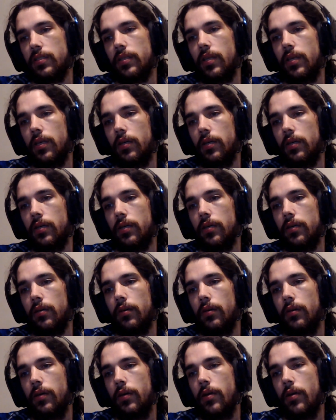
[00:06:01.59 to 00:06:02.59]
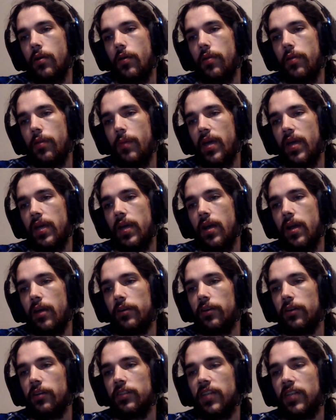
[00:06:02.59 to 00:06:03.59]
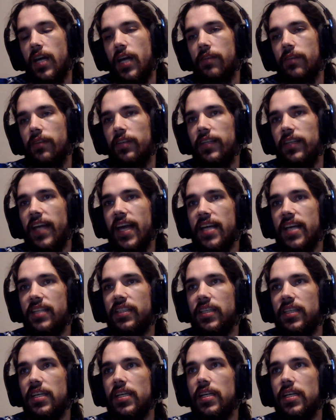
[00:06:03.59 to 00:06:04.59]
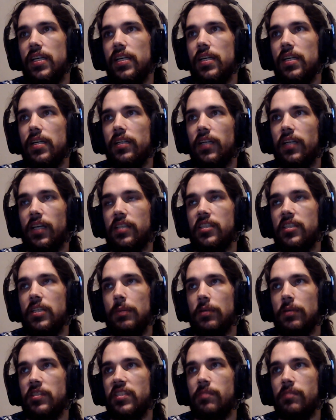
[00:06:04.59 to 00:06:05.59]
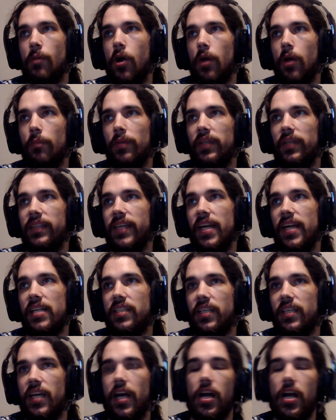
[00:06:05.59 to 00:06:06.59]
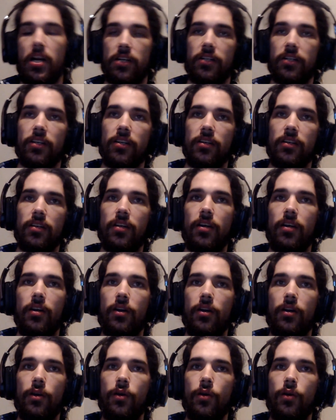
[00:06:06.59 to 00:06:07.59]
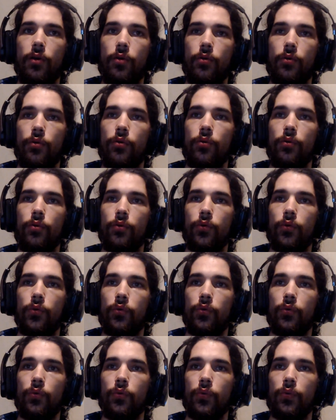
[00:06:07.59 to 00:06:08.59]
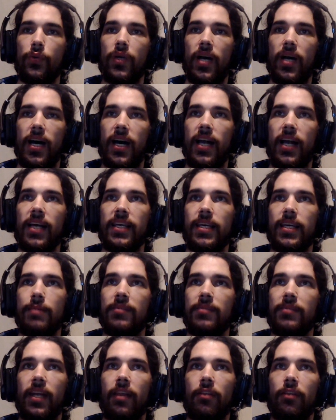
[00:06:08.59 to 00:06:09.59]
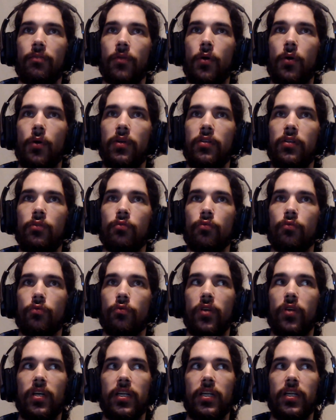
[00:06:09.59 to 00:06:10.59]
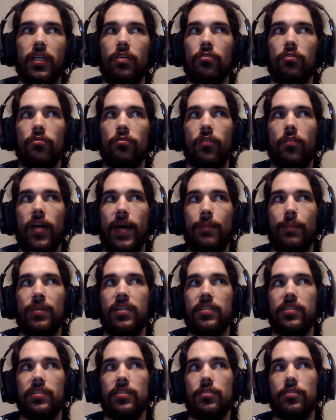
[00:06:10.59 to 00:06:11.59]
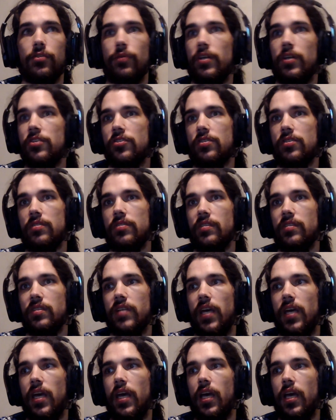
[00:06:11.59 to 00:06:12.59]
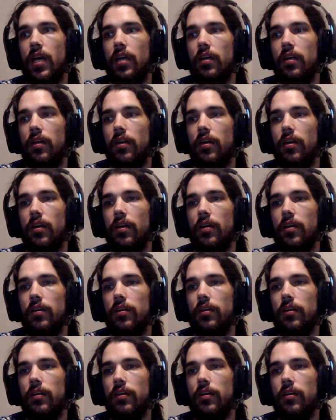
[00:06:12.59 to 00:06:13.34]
The main character is kind of is like a super smart but lazy character who kind of keeps getting thrown into really crappy situations, and yeah,